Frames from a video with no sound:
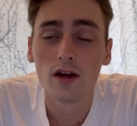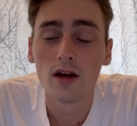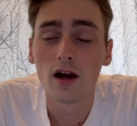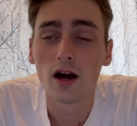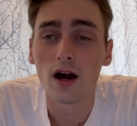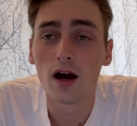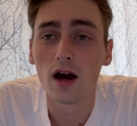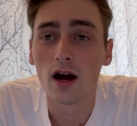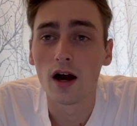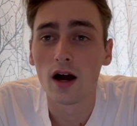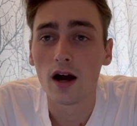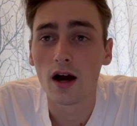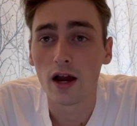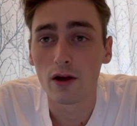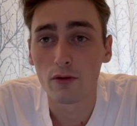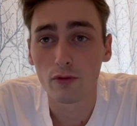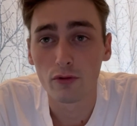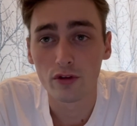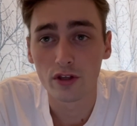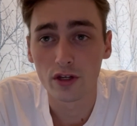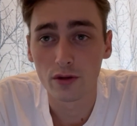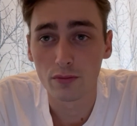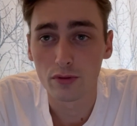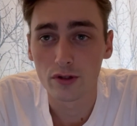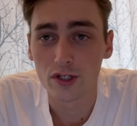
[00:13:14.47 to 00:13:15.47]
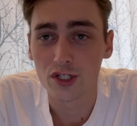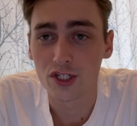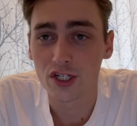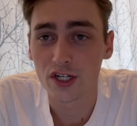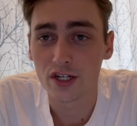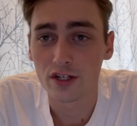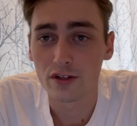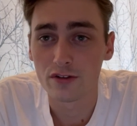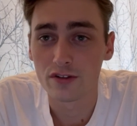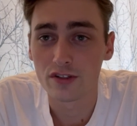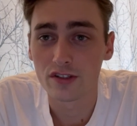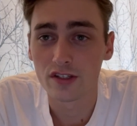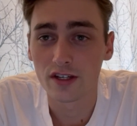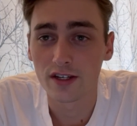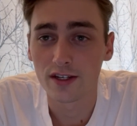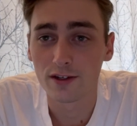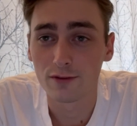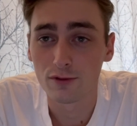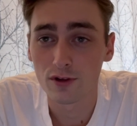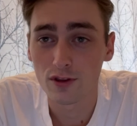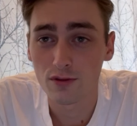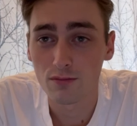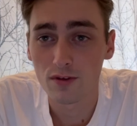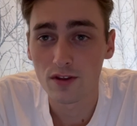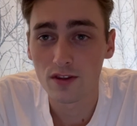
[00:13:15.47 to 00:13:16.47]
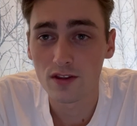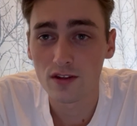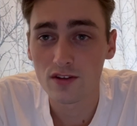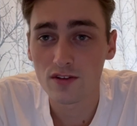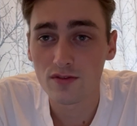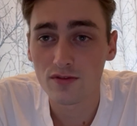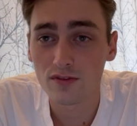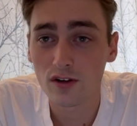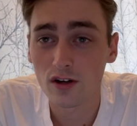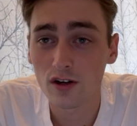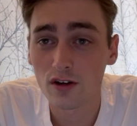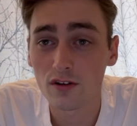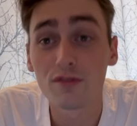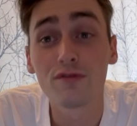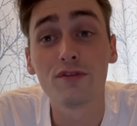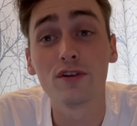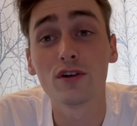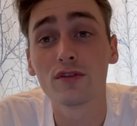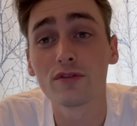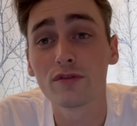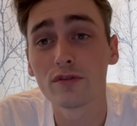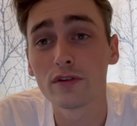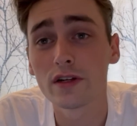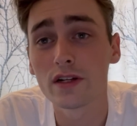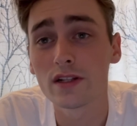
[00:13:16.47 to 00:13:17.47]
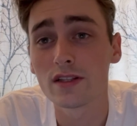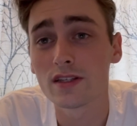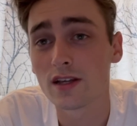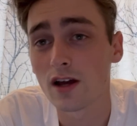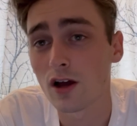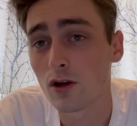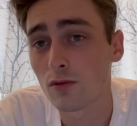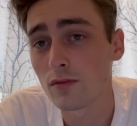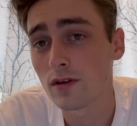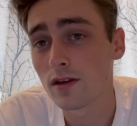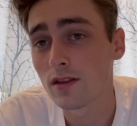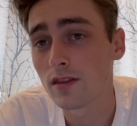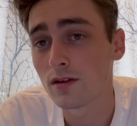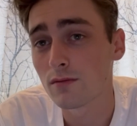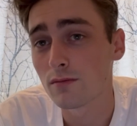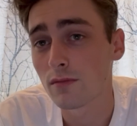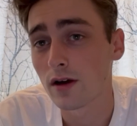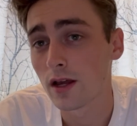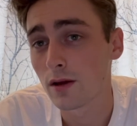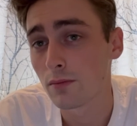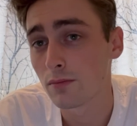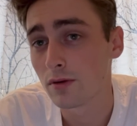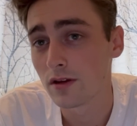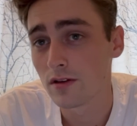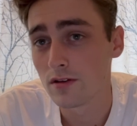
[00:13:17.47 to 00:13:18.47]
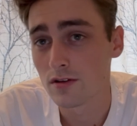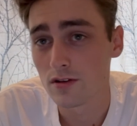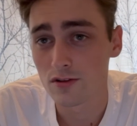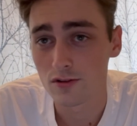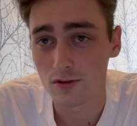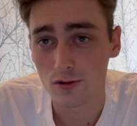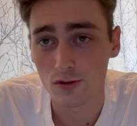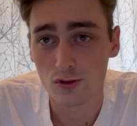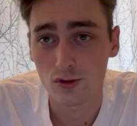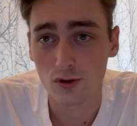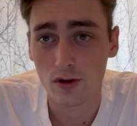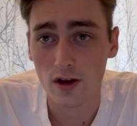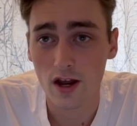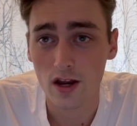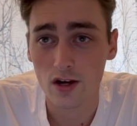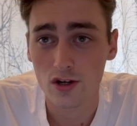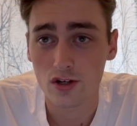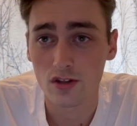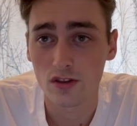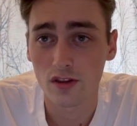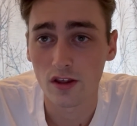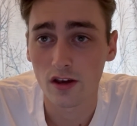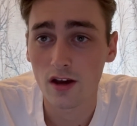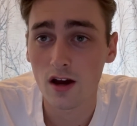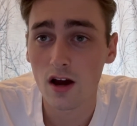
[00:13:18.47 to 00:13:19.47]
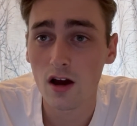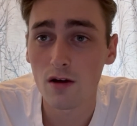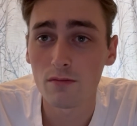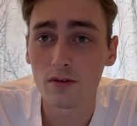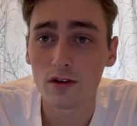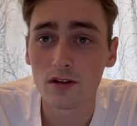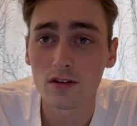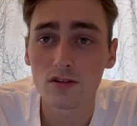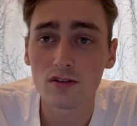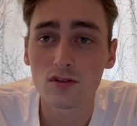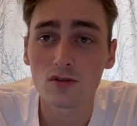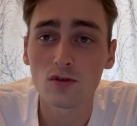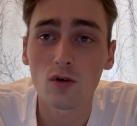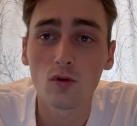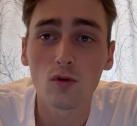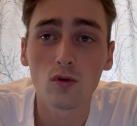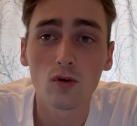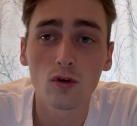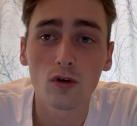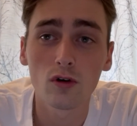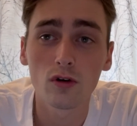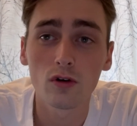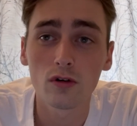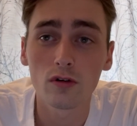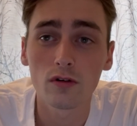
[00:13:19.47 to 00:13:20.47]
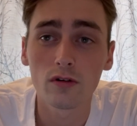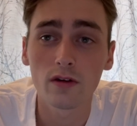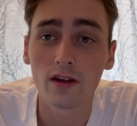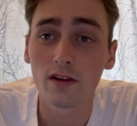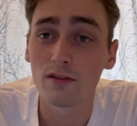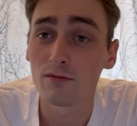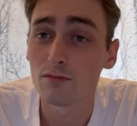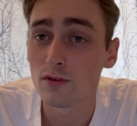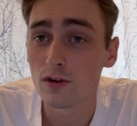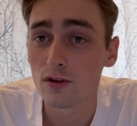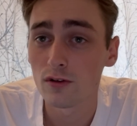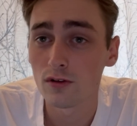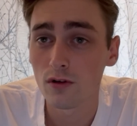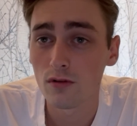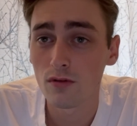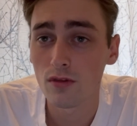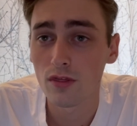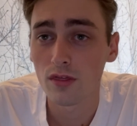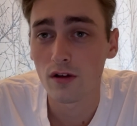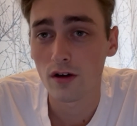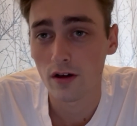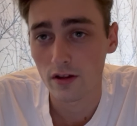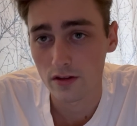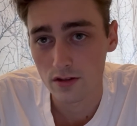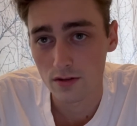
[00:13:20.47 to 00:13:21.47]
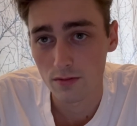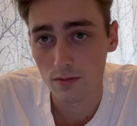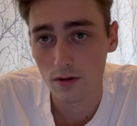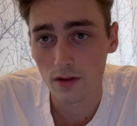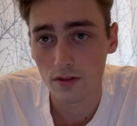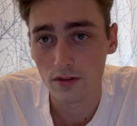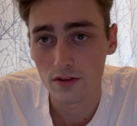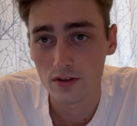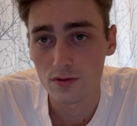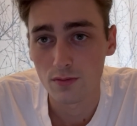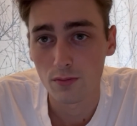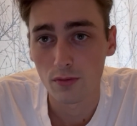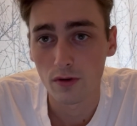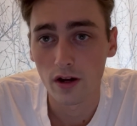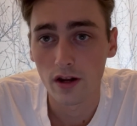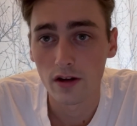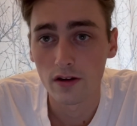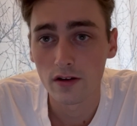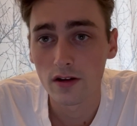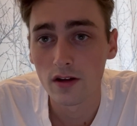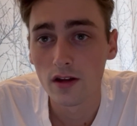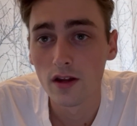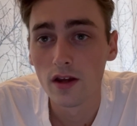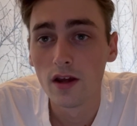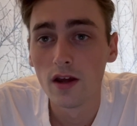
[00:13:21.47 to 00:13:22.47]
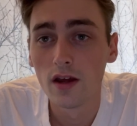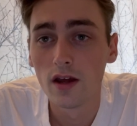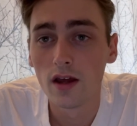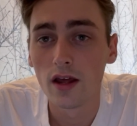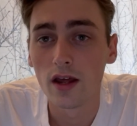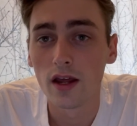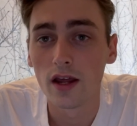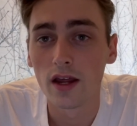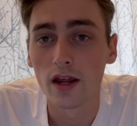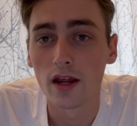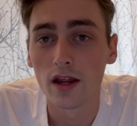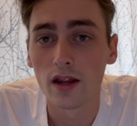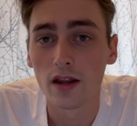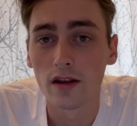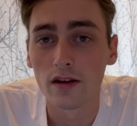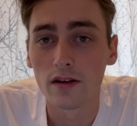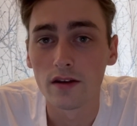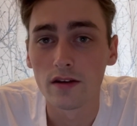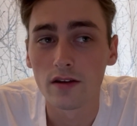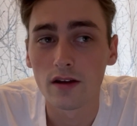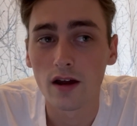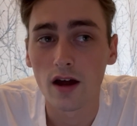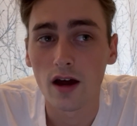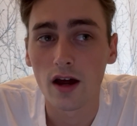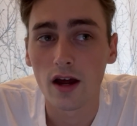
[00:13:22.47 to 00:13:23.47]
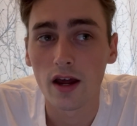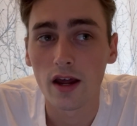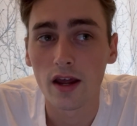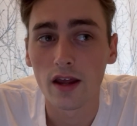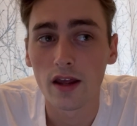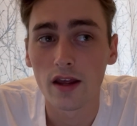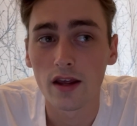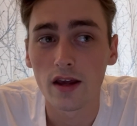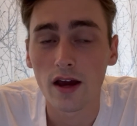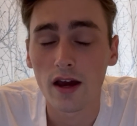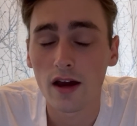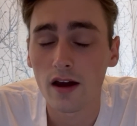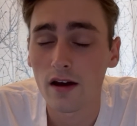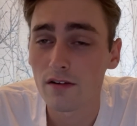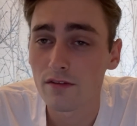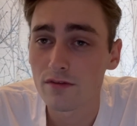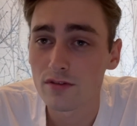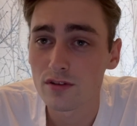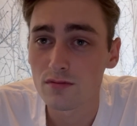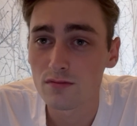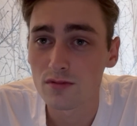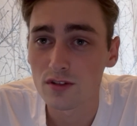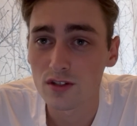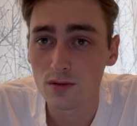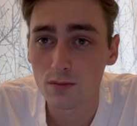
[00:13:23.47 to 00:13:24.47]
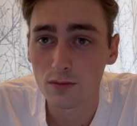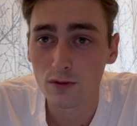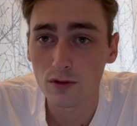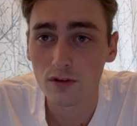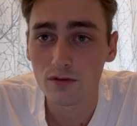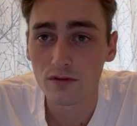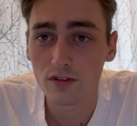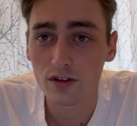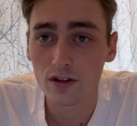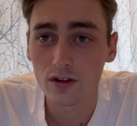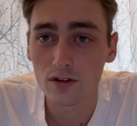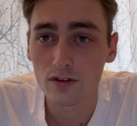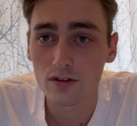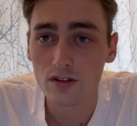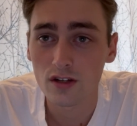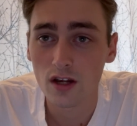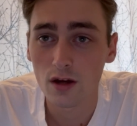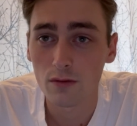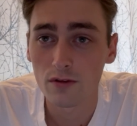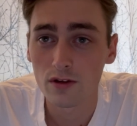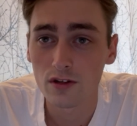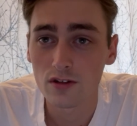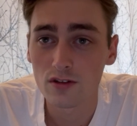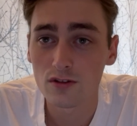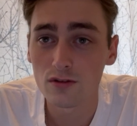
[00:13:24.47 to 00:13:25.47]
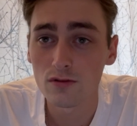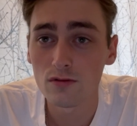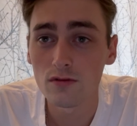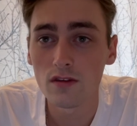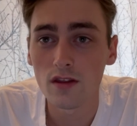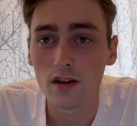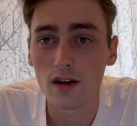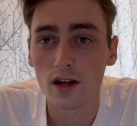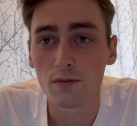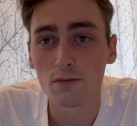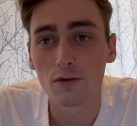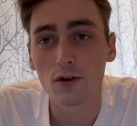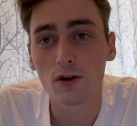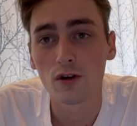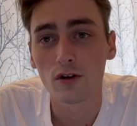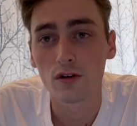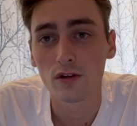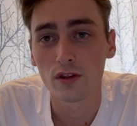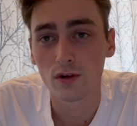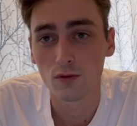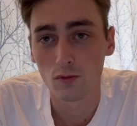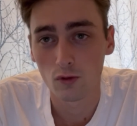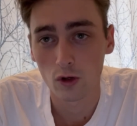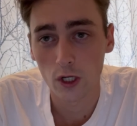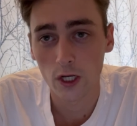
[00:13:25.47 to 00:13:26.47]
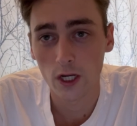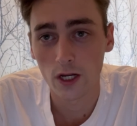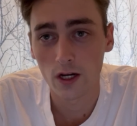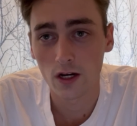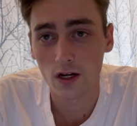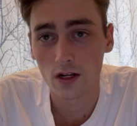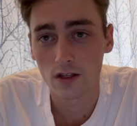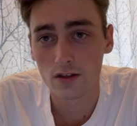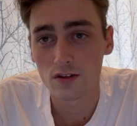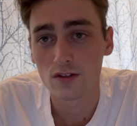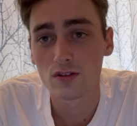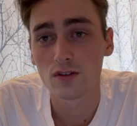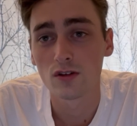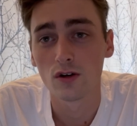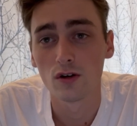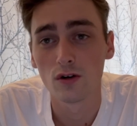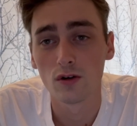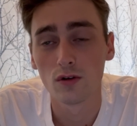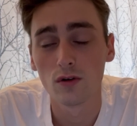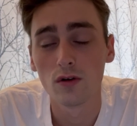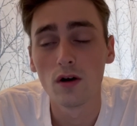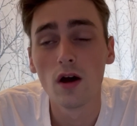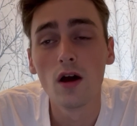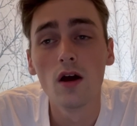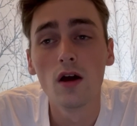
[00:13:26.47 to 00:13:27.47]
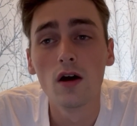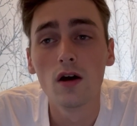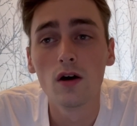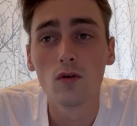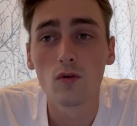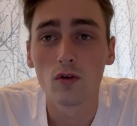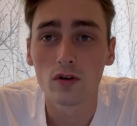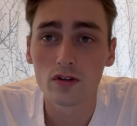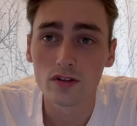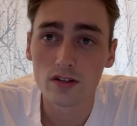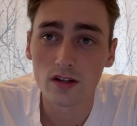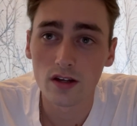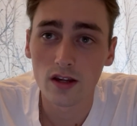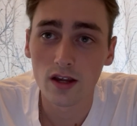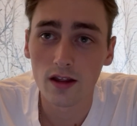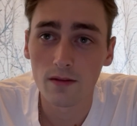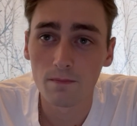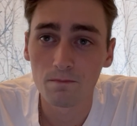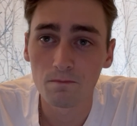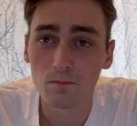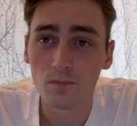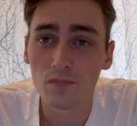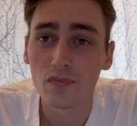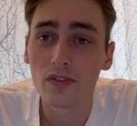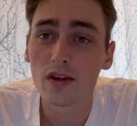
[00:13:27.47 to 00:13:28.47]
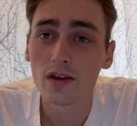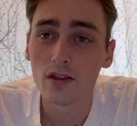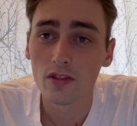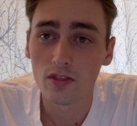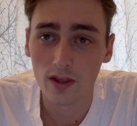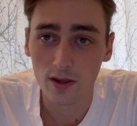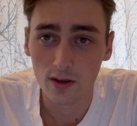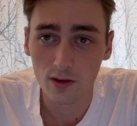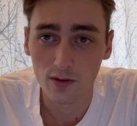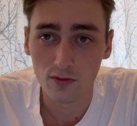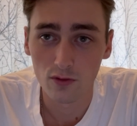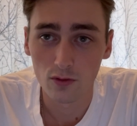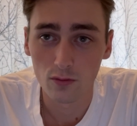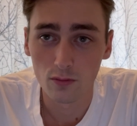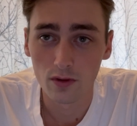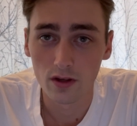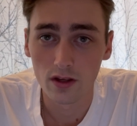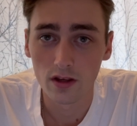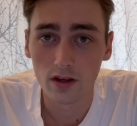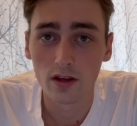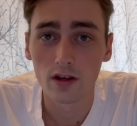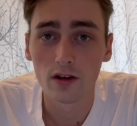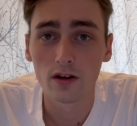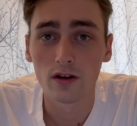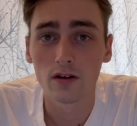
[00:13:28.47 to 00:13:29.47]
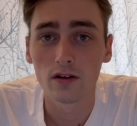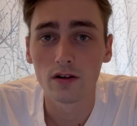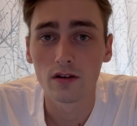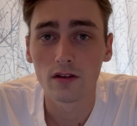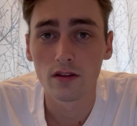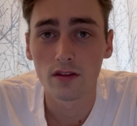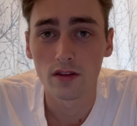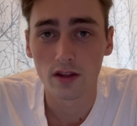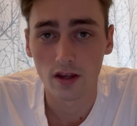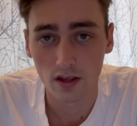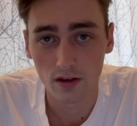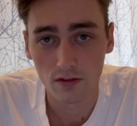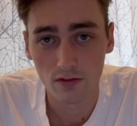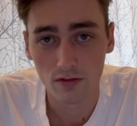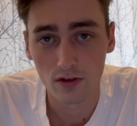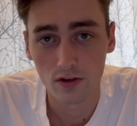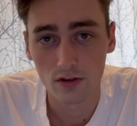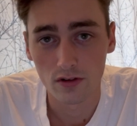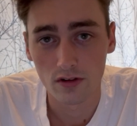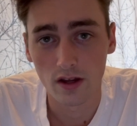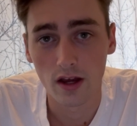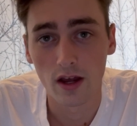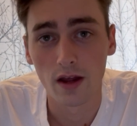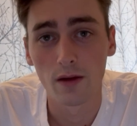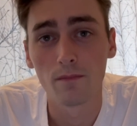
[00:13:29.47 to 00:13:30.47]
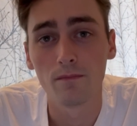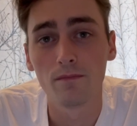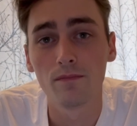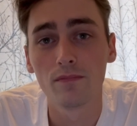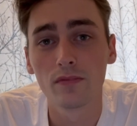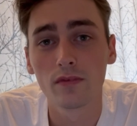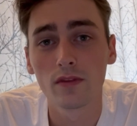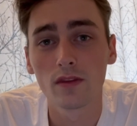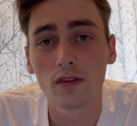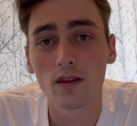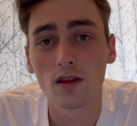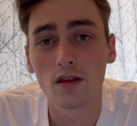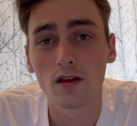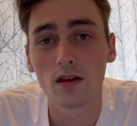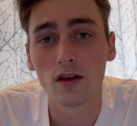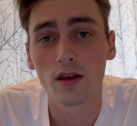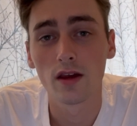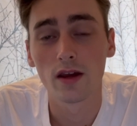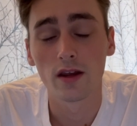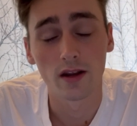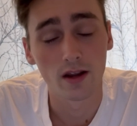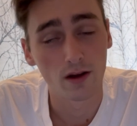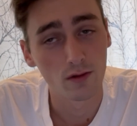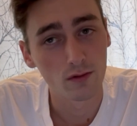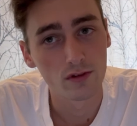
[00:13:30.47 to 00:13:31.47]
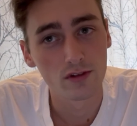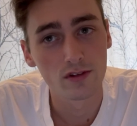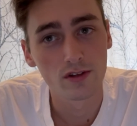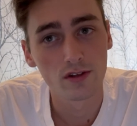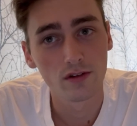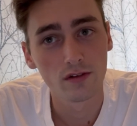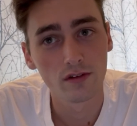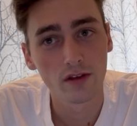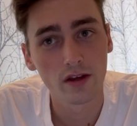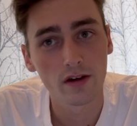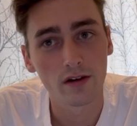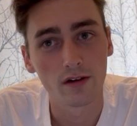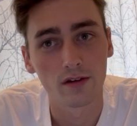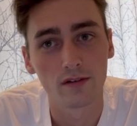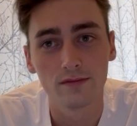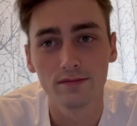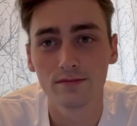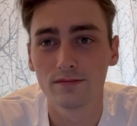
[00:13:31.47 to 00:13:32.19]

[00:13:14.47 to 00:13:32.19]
I really appreciate you sticking with me this far. Feel free to tell me that my opinions are trash in the comments, or give me your own thoughts about this brand. And I have some similar videos coming soon that I'm currently working on. So once again, thank you for being here. Thank you for your time. And I will see you later.